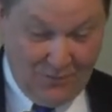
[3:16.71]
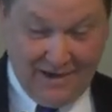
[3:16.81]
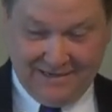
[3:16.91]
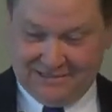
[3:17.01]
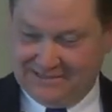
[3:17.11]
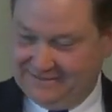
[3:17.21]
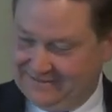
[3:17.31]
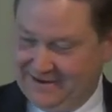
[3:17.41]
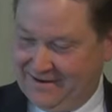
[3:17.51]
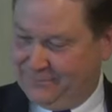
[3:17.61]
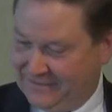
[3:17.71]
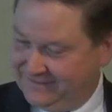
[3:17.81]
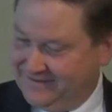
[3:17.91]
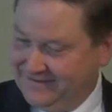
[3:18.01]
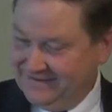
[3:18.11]
Why is it there?
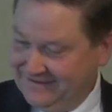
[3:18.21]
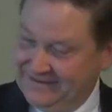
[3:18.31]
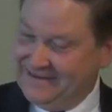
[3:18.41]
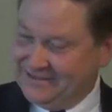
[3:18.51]
But it